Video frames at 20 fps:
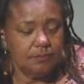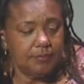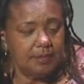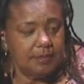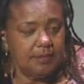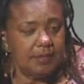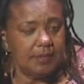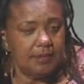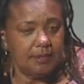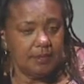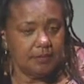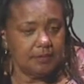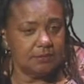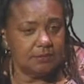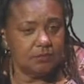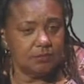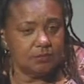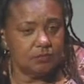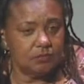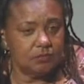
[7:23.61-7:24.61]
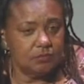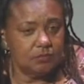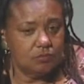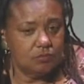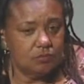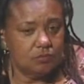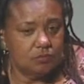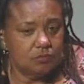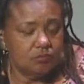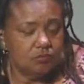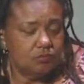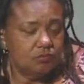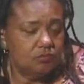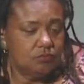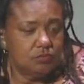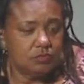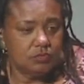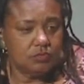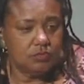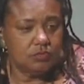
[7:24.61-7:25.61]
because
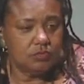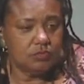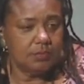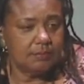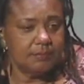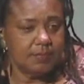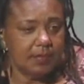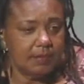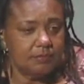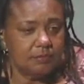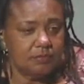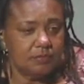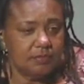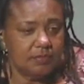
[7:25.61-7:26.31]
sometimes